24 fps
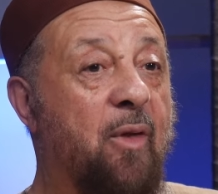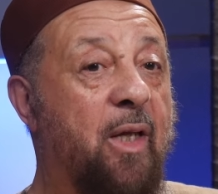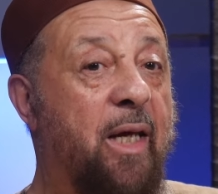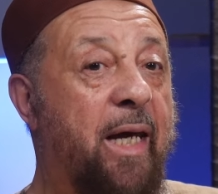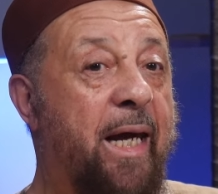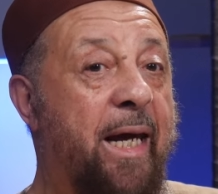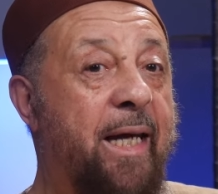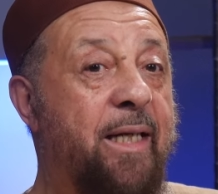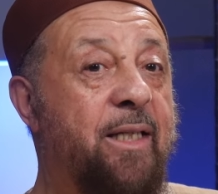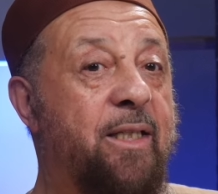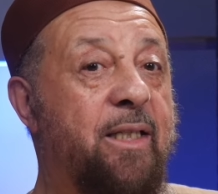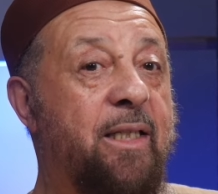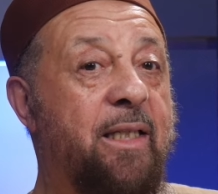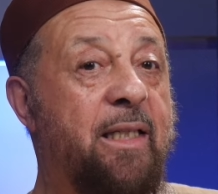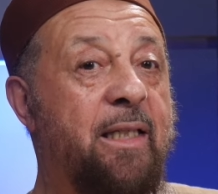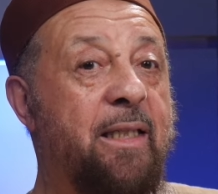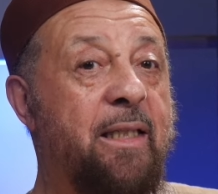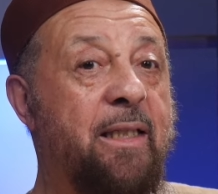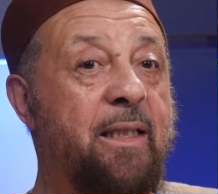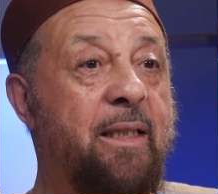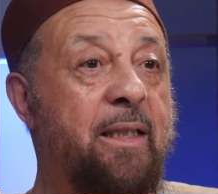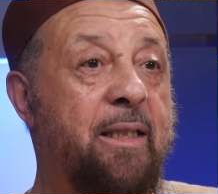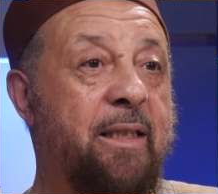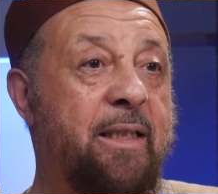and
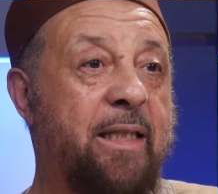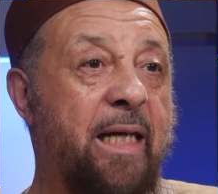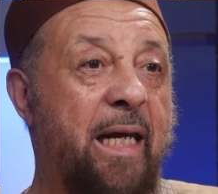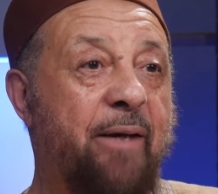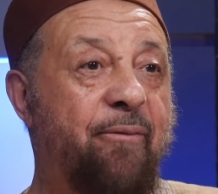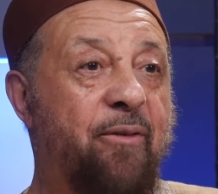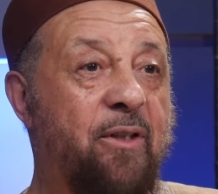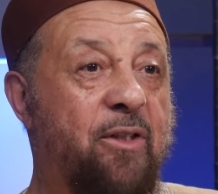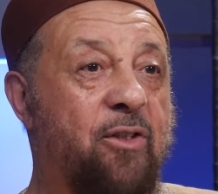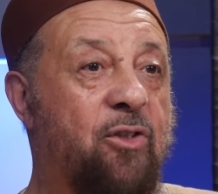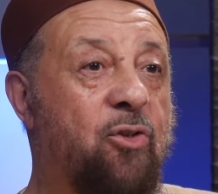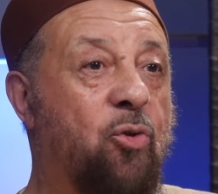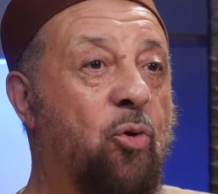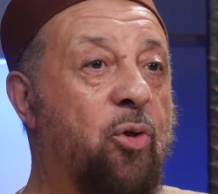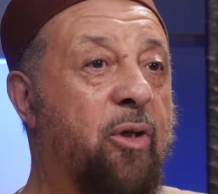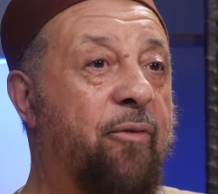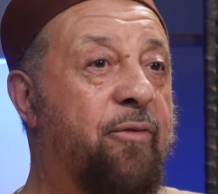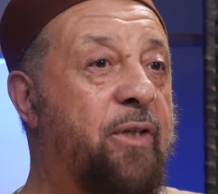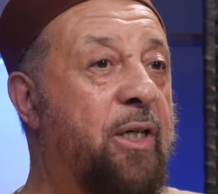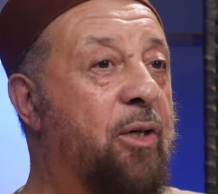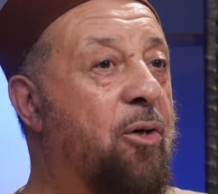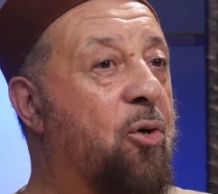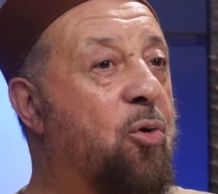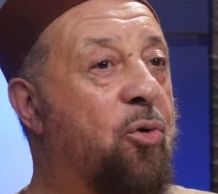gave it sort
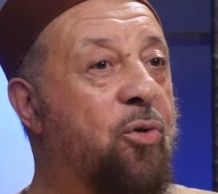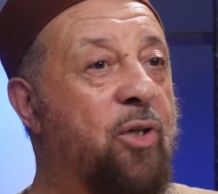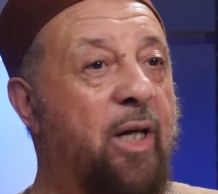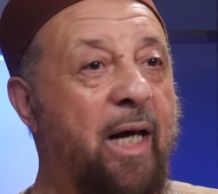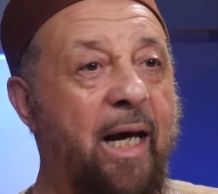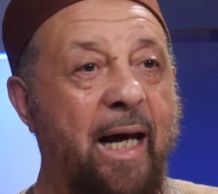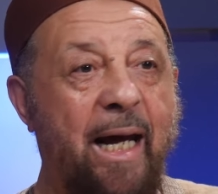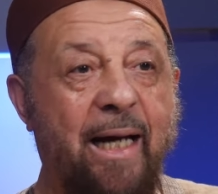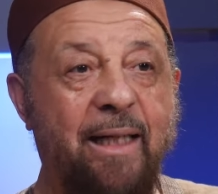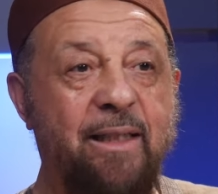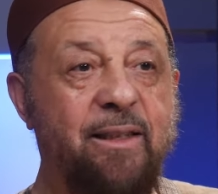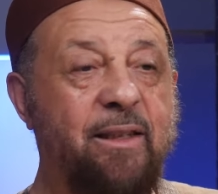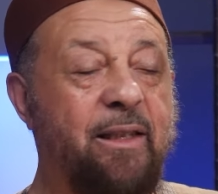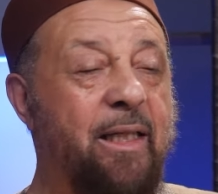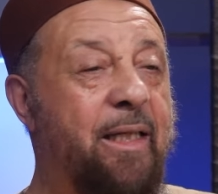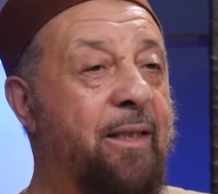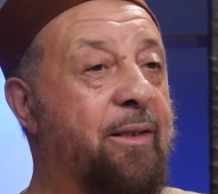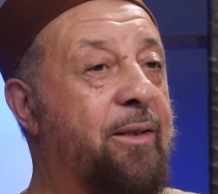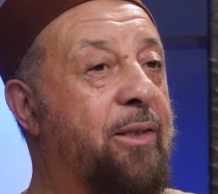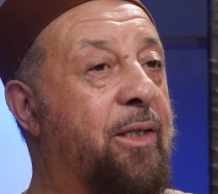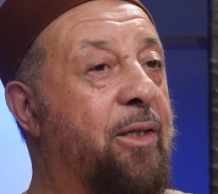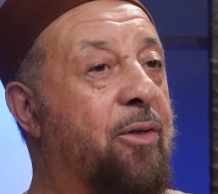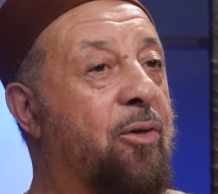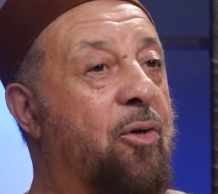of their own
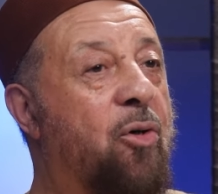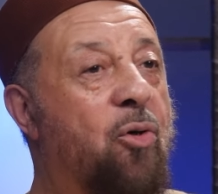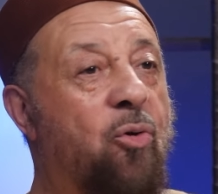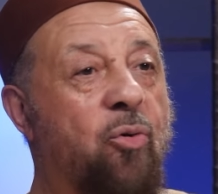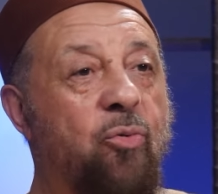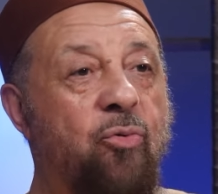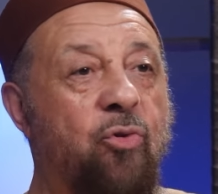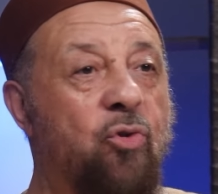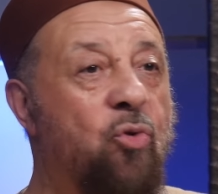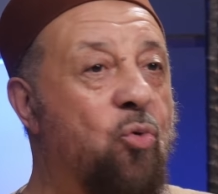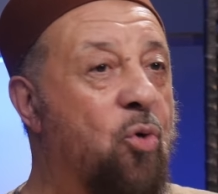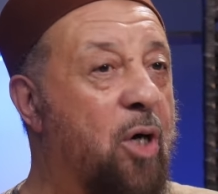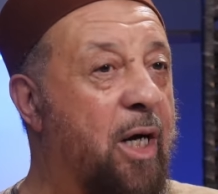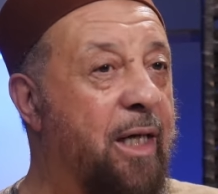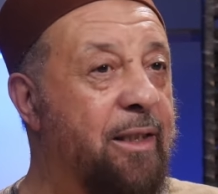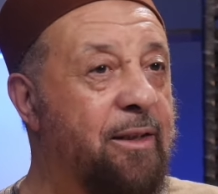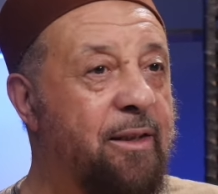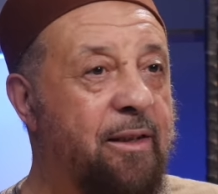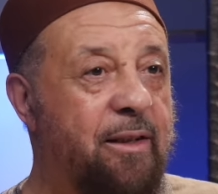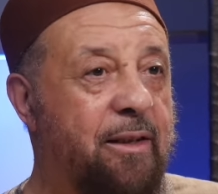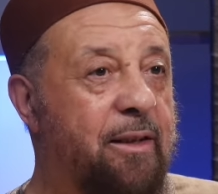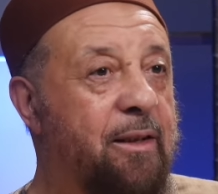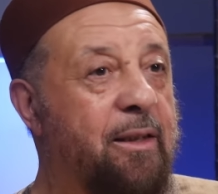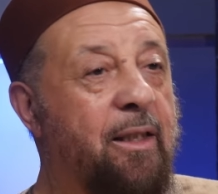accent, their own
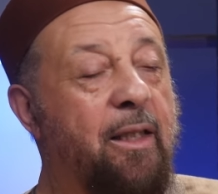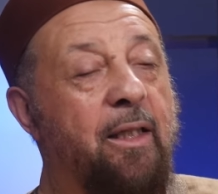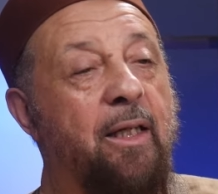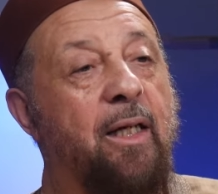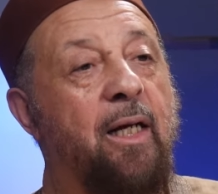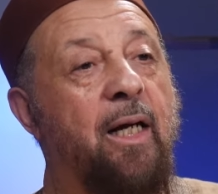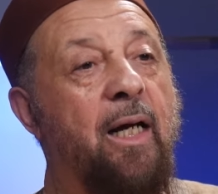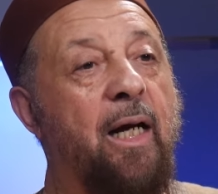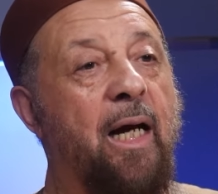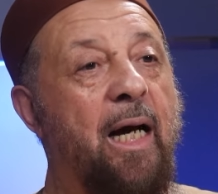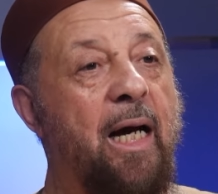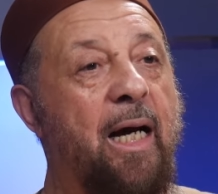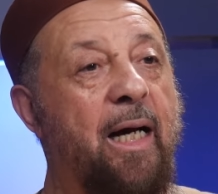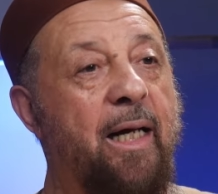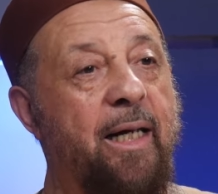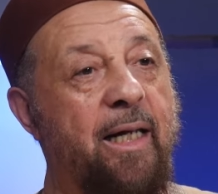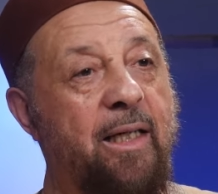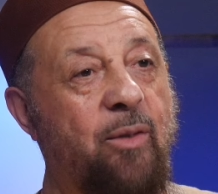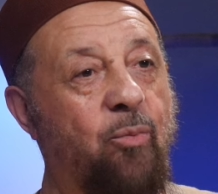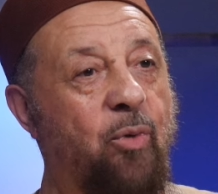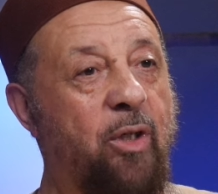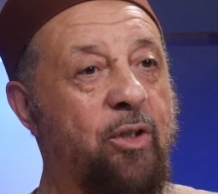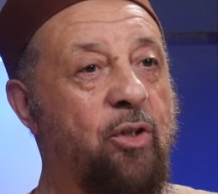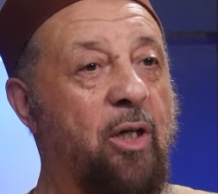nuance,
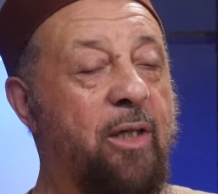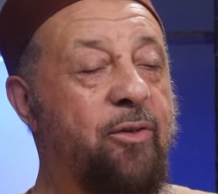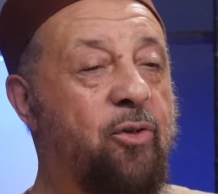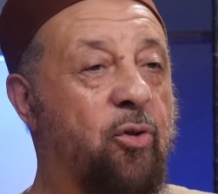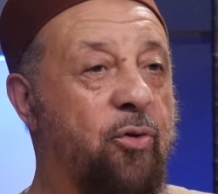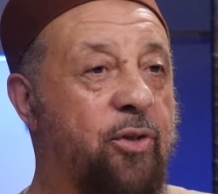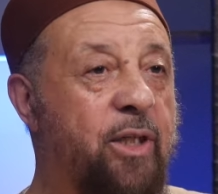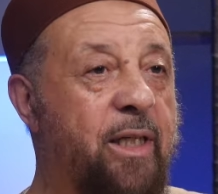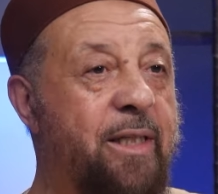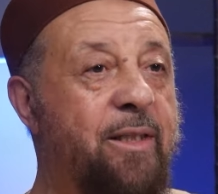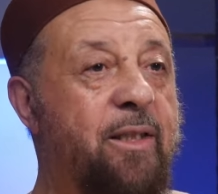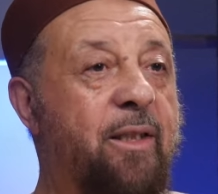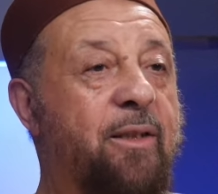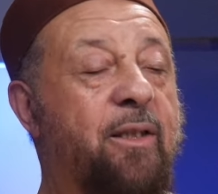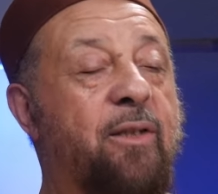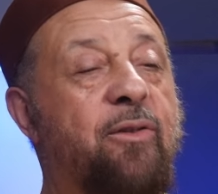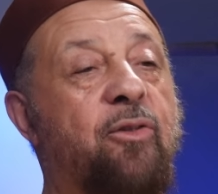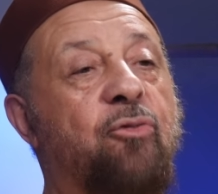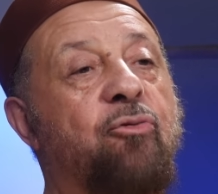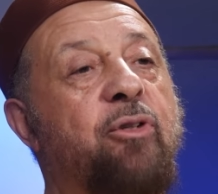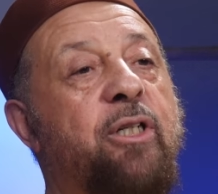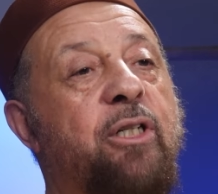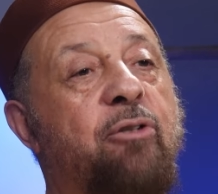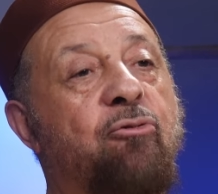and whatnot. So these are the
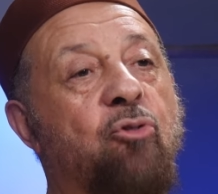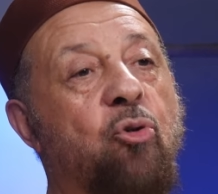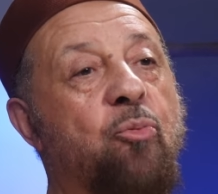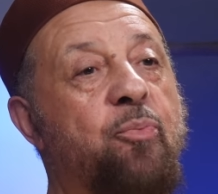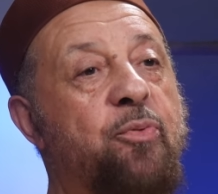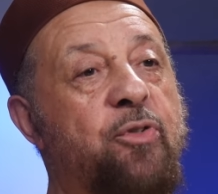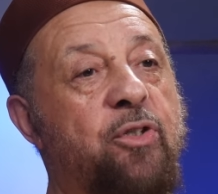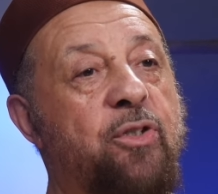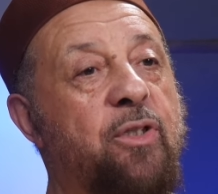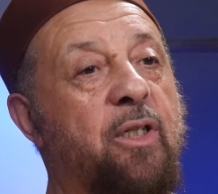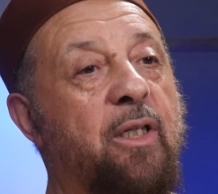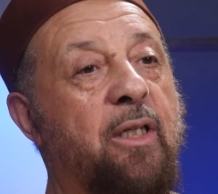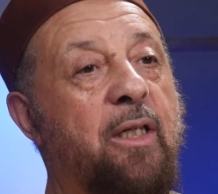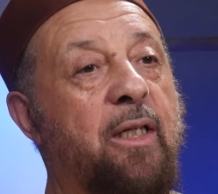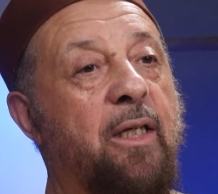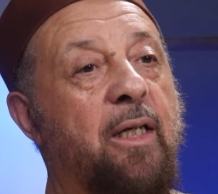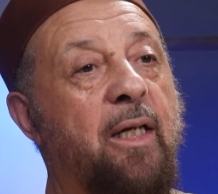three groups,